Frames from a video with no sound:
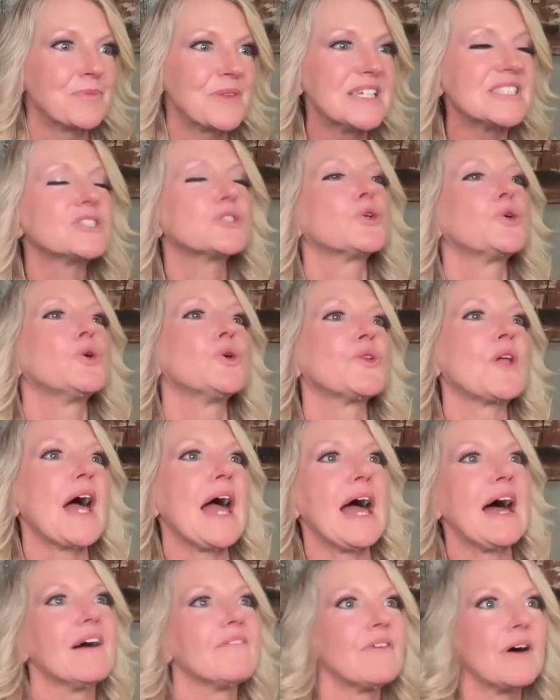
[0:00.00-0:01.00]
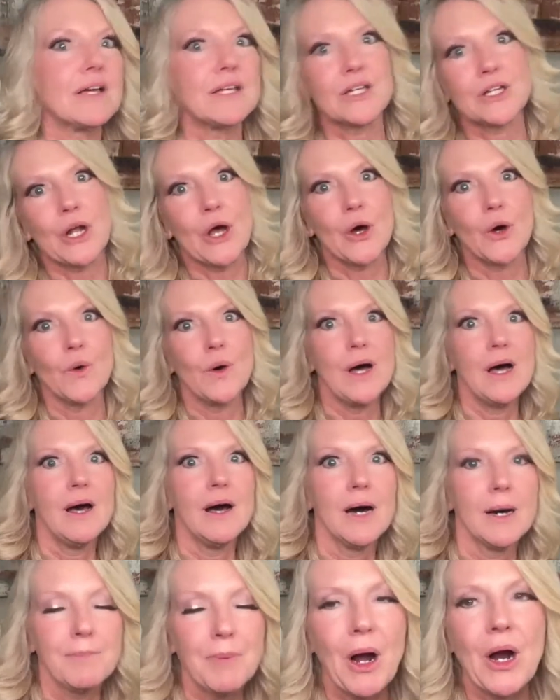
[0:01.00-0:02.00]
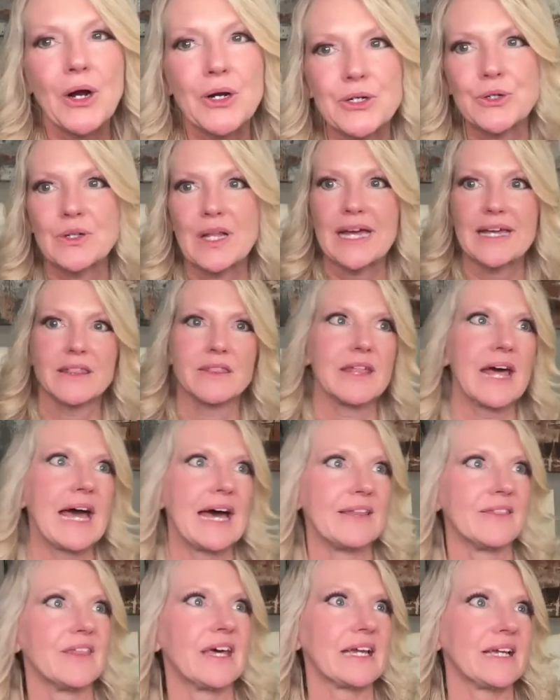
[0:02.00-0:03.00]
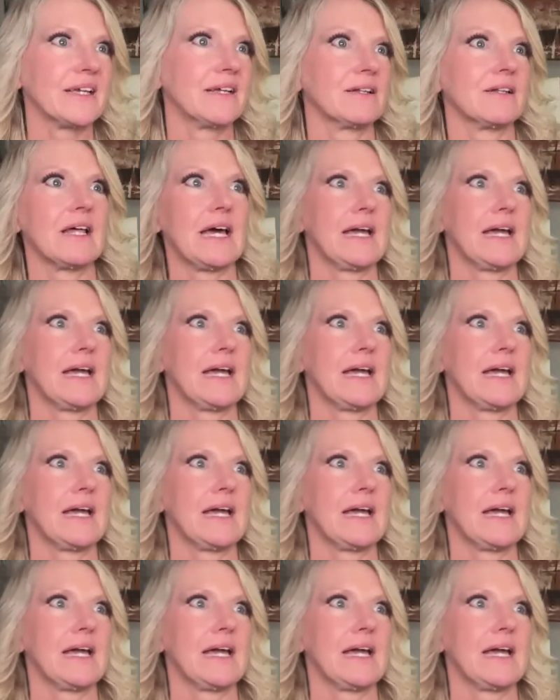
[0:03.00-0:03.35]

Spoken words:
It's cool to have, a partner like that can